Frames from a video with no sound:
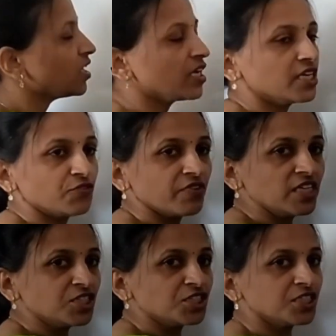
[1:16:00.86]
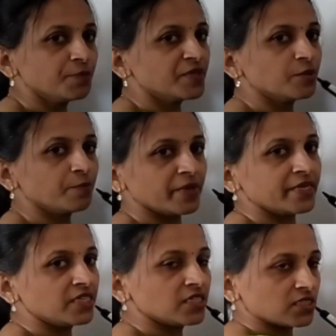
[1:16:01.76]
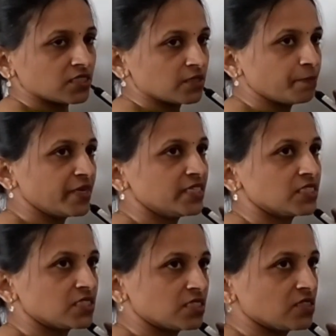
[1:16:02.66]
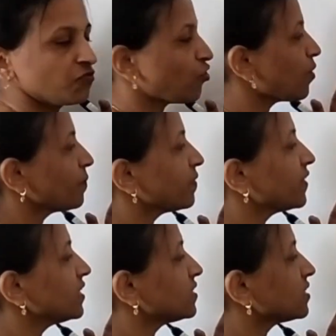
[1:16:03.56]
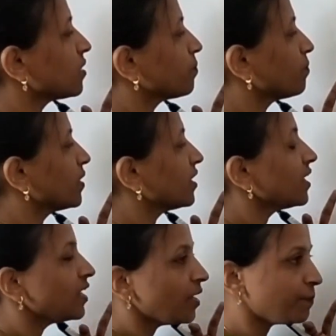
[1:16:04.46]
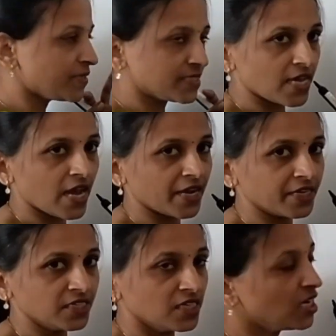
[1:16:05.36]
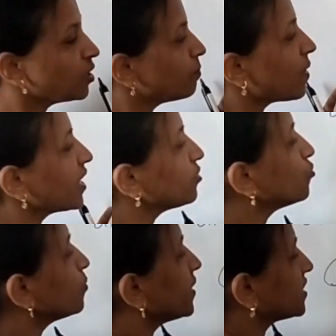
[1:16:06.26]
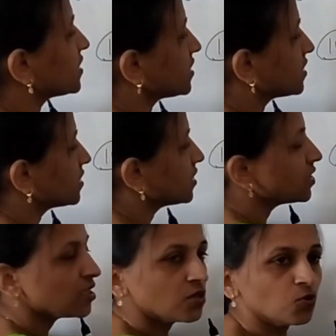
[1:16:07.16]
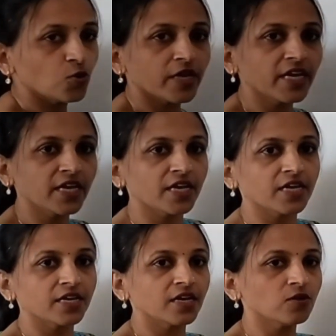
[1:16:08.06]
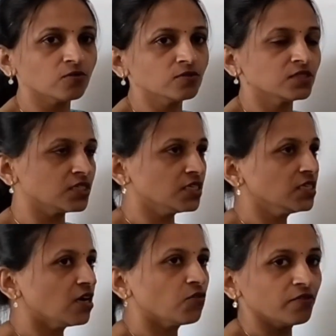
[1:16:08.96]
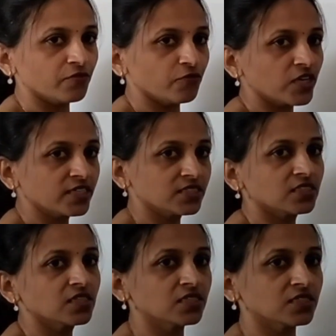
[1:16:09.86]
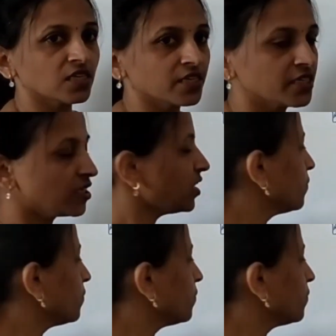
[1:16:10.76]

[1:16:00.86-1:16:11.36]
It will shift bit bits from this number left side by two bits. Okay, now see how, what is the result here.